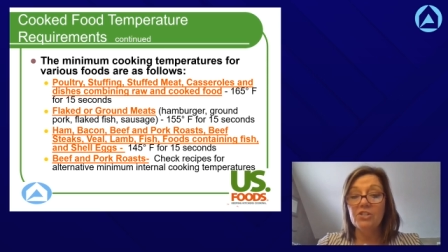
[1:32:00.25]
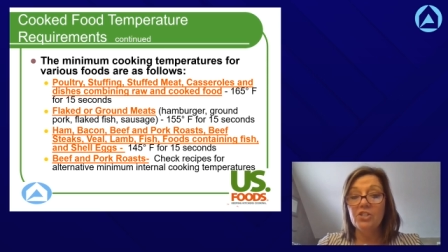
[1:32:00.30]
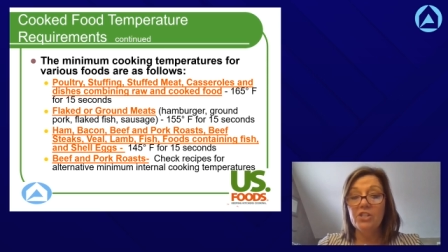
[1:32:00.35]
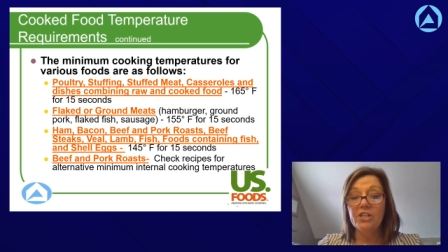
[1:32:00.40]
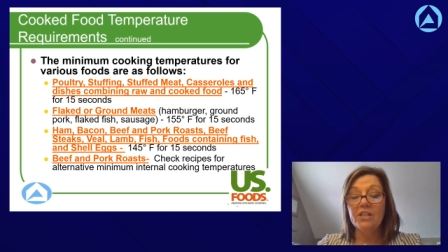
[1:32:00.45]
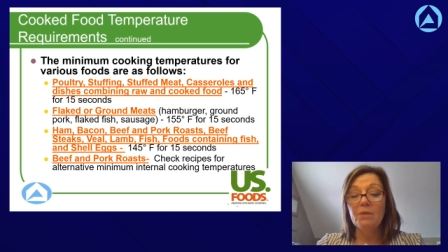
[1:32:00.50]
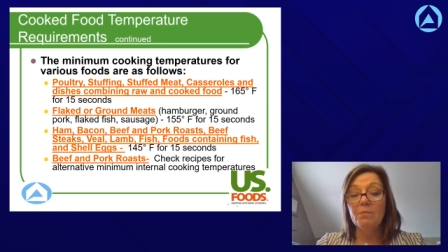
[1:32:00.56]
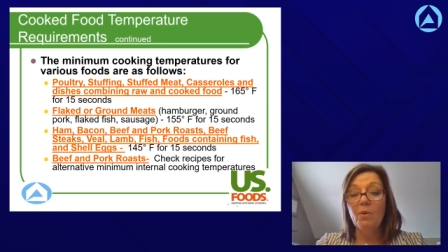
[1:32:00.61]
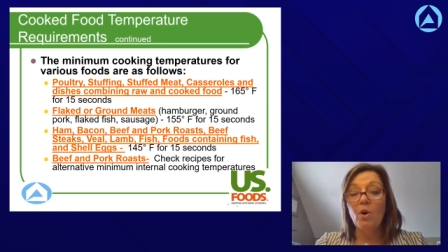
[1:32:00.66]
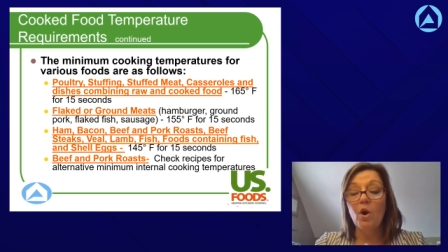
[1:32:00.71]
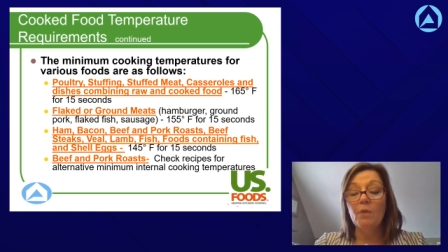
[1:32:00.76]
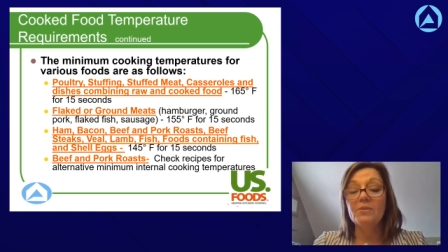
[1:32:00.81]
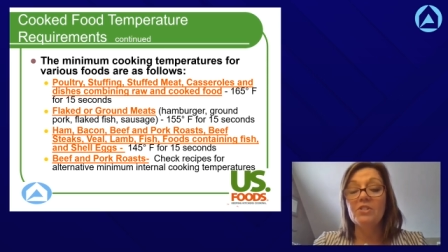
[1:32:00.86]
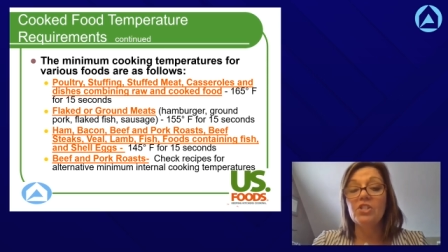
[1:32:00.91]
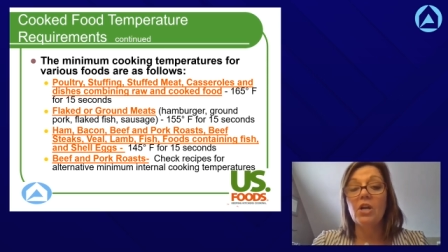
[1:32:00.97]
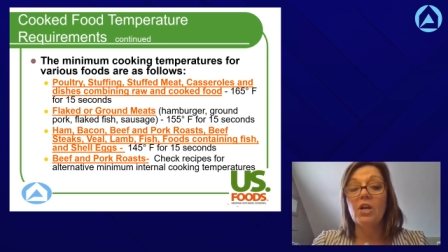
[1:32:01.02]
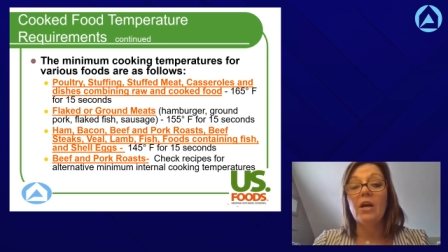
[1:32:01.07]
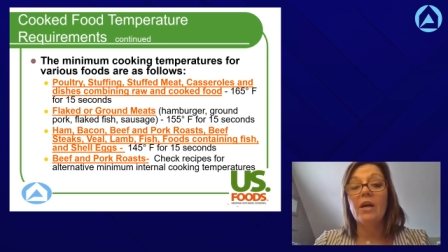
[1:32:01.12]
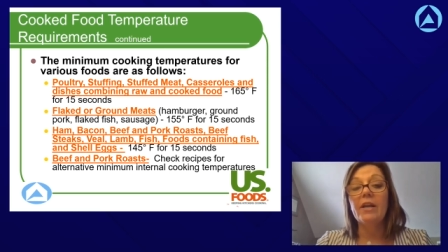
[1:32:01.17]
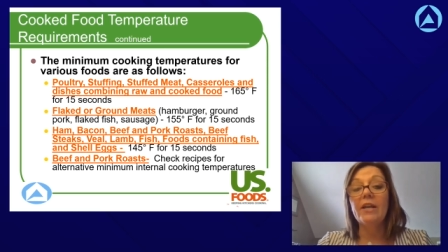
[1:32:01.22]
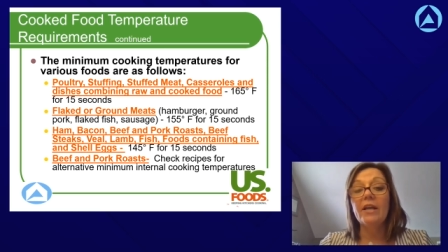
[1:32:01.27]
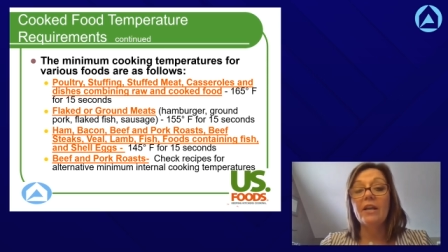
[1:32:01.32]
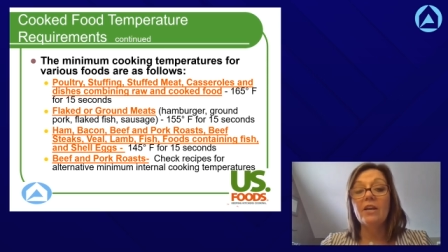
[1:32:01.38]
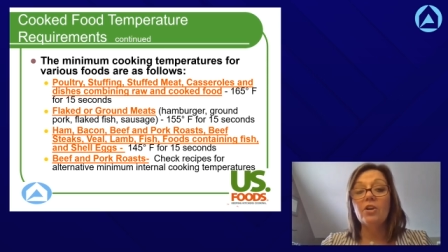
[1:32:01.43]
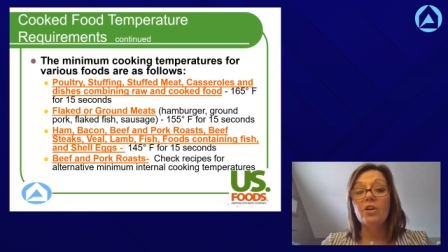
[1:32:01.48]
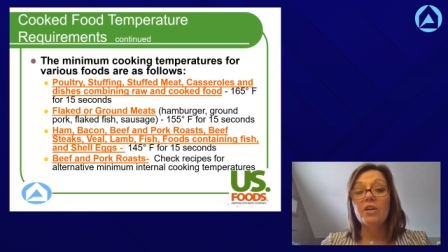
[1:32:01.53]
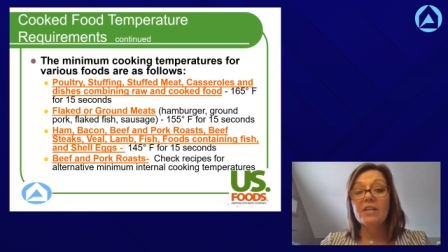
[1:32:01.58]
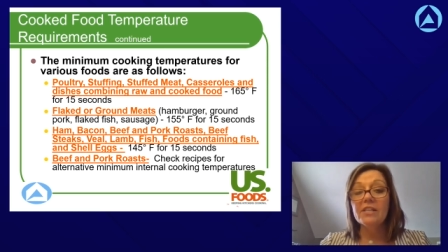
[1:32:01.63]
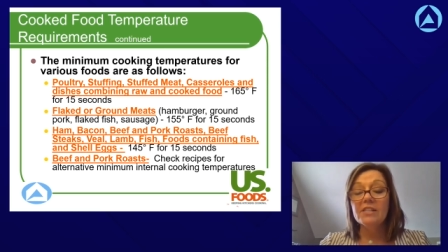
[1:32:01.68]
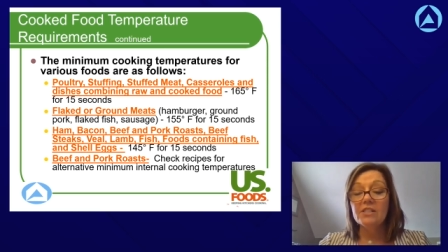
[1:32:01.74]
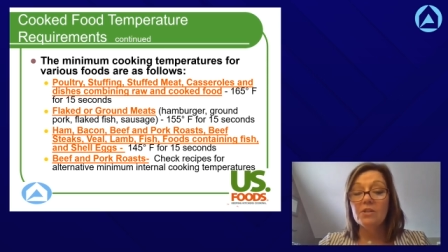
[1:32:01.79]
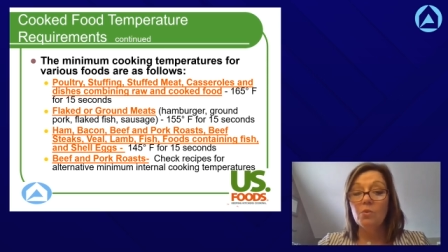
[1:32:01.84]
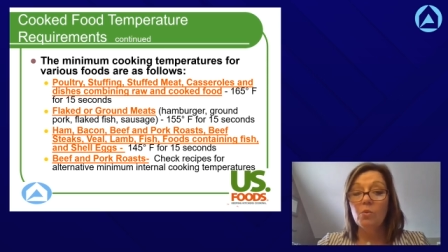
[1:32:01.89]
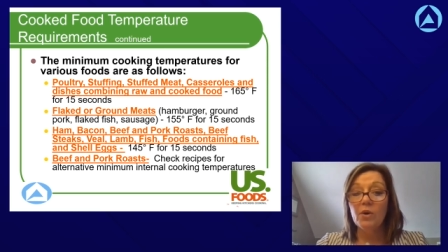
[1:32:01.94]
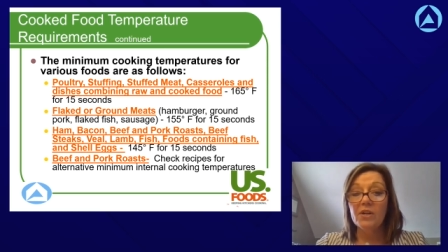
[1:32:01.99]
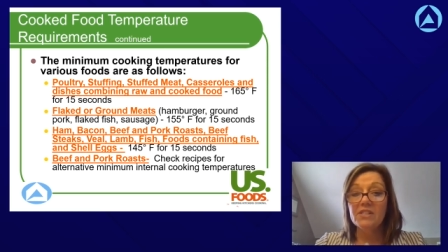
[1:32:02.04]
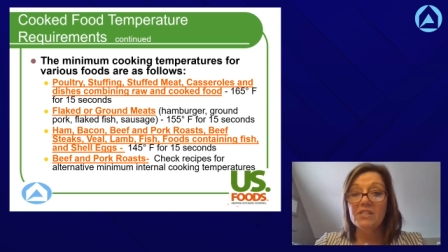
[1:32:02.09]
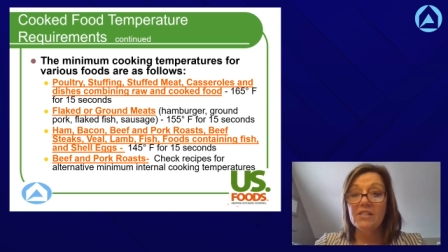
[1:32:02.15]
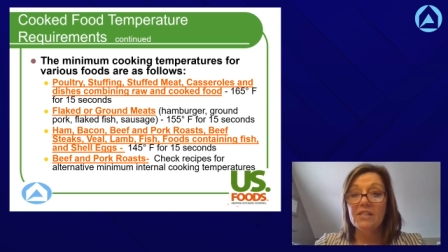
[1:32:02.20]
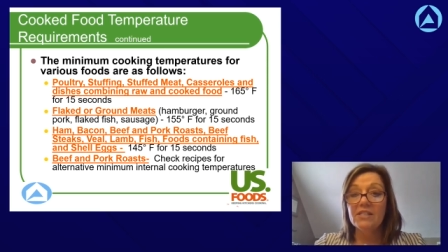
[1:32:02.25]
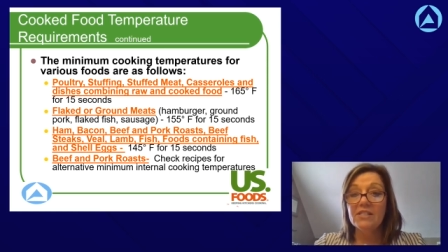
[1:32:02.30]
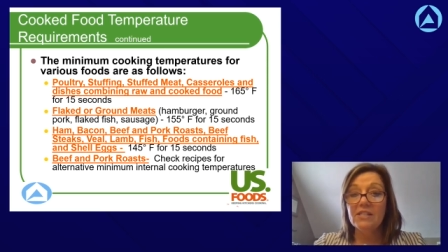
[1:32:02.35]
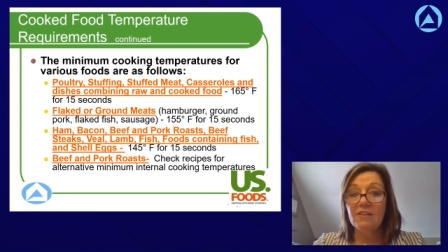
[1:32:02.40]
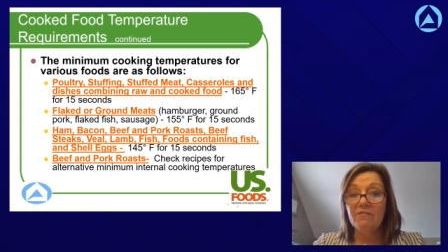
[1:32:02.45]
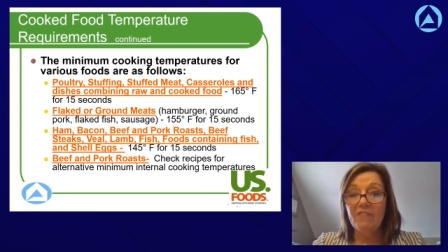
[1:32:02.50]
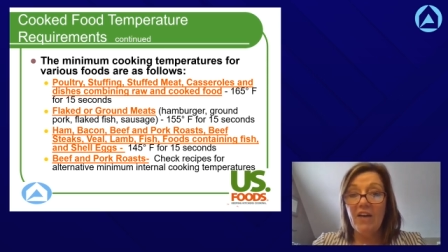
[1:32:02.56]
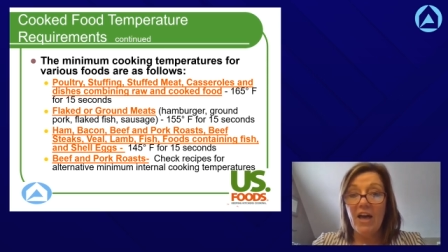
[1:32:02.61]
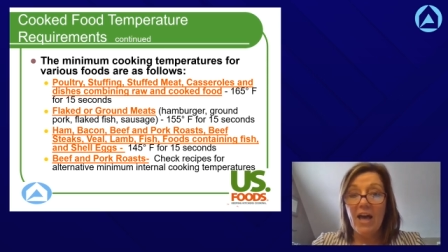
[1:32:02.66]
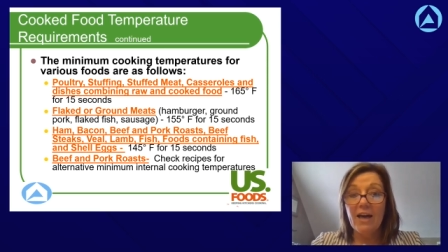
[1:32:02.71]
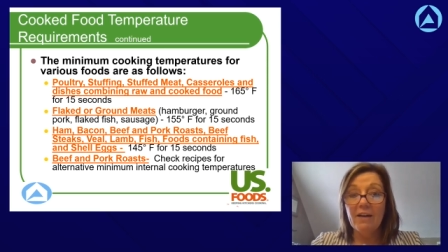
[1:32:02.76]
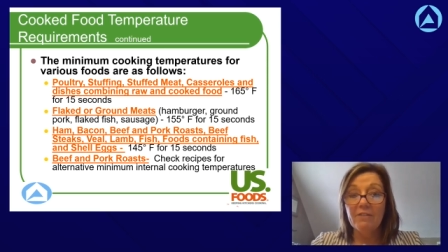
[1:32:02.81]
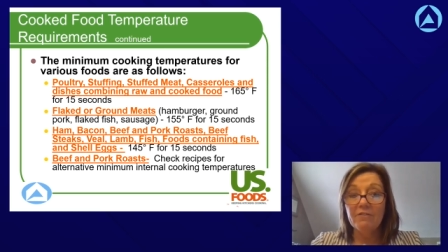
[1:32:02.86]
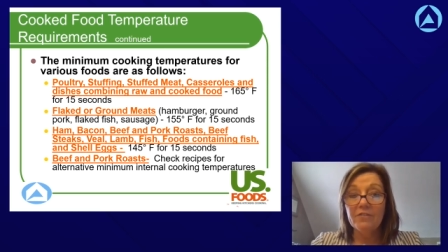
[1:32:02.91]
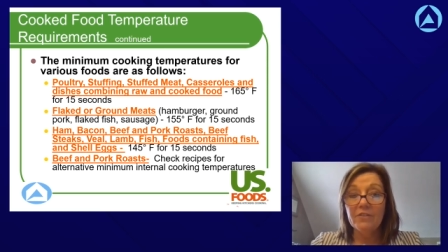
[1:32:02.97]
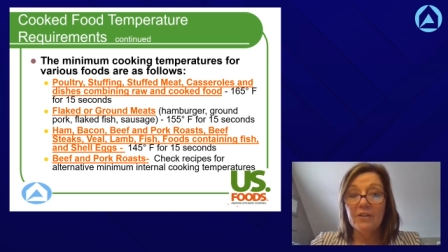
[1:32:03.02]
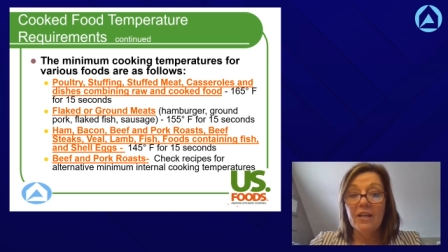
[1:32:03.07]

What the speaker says: chicken Parmesan and cook it to 165,